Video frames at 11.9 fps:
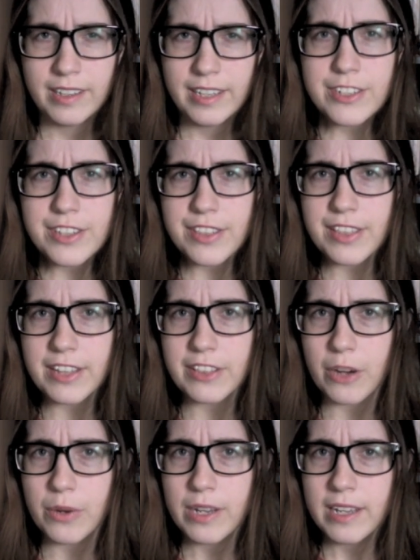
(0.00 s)
Here's the thing
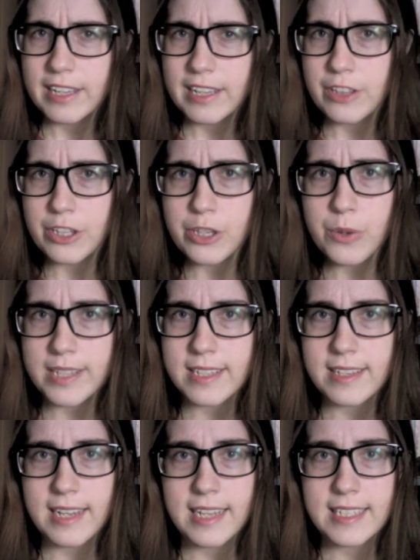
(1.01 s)
though, in the US
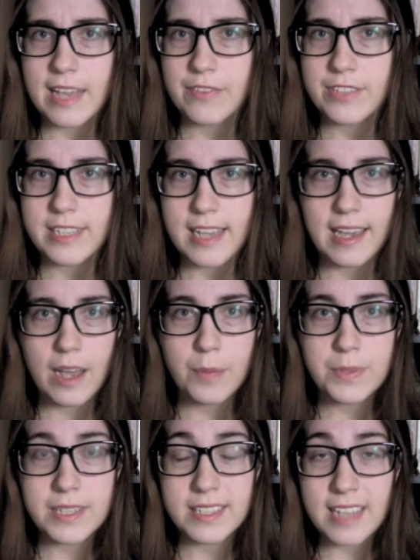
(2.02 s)
it takes the FDA up
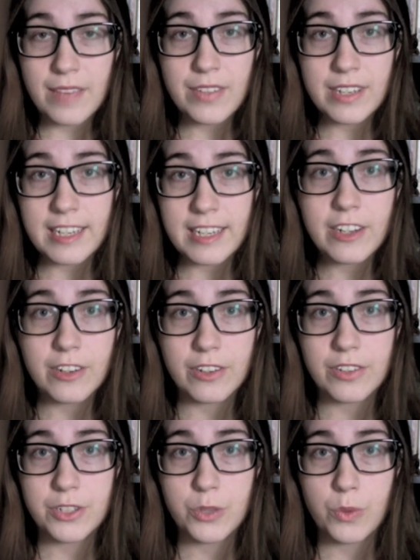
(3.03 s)
to 7
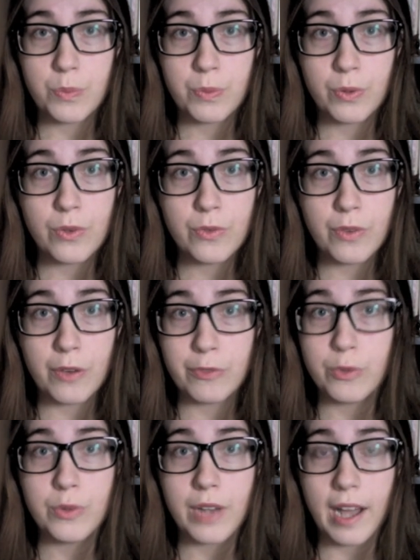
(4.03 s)
years to approve a
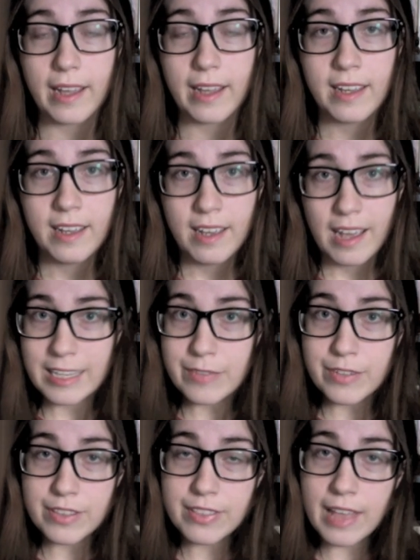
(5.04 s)
food dye, and
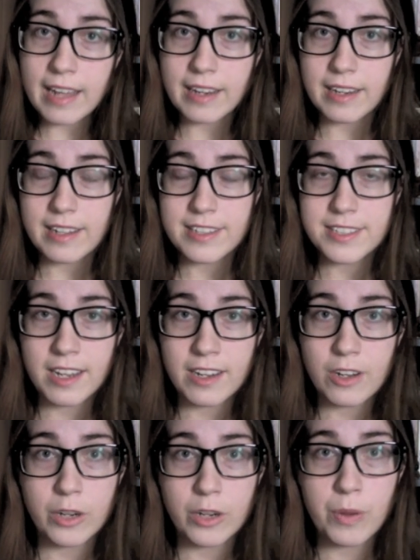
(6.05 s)
even then it's done
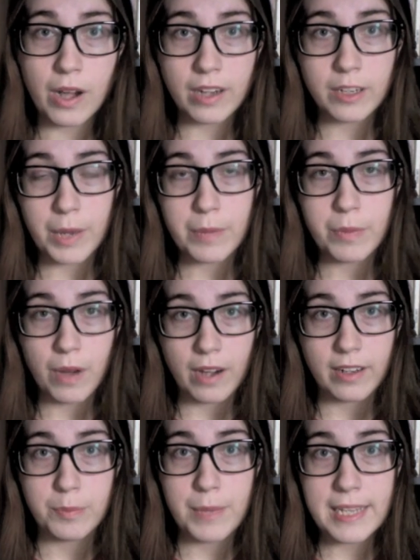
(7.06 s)
on a product by
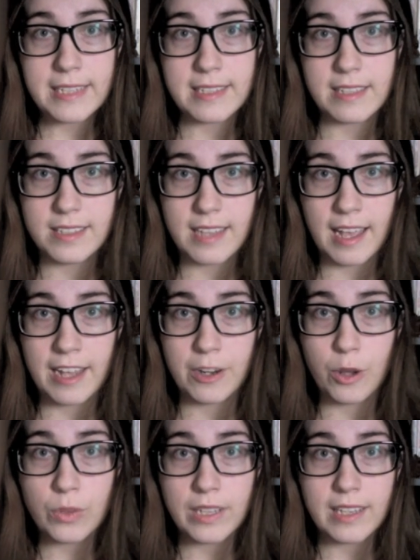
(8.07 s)
product basis and
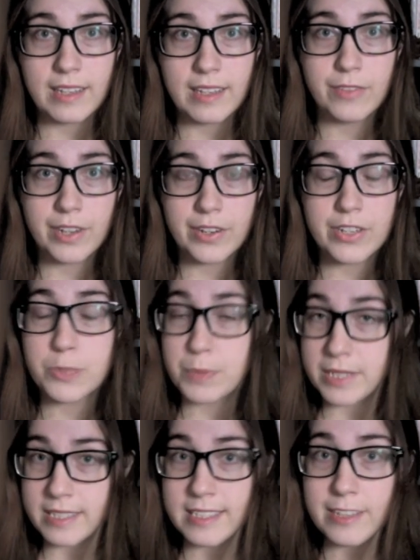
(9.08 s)
only in very
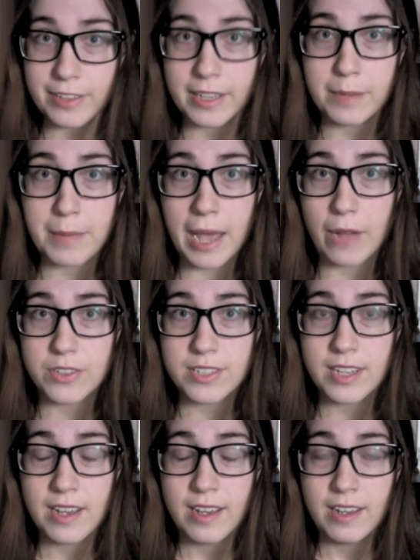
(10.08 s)
specific amounts.
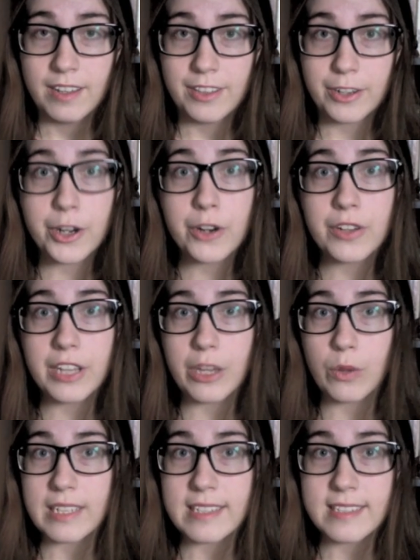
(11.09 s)
There are currently
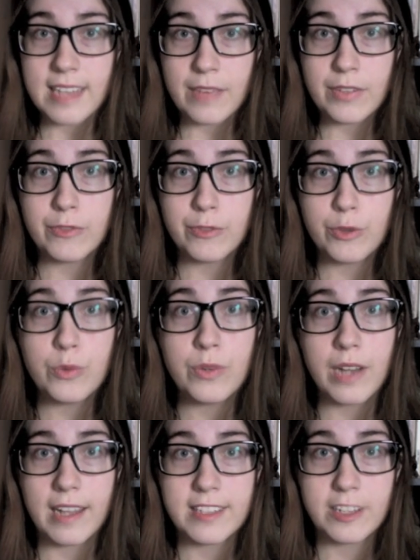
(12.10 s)
only 7 food
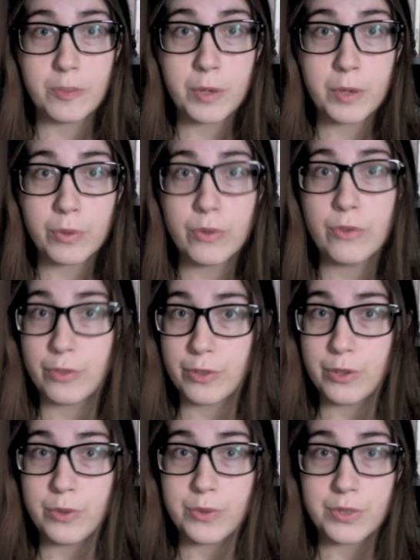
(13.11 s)
dyes that have been approved for
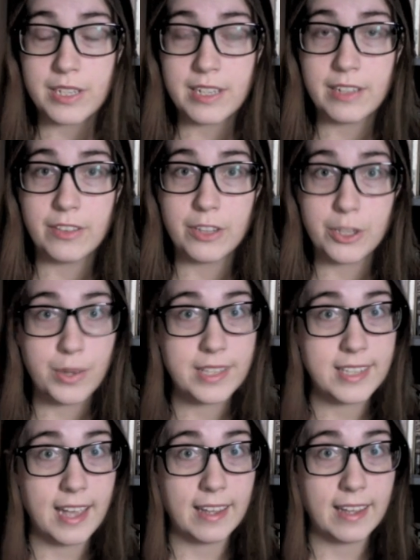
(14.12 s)
use in the
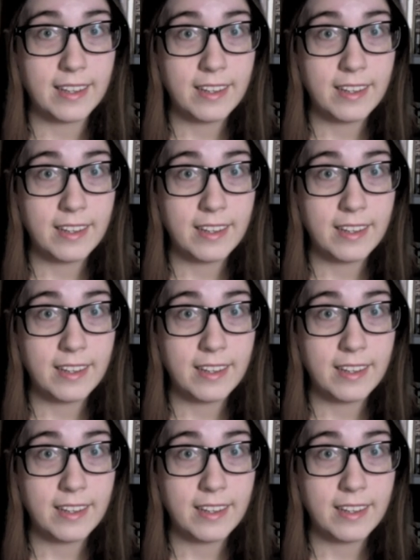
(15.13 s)
USA.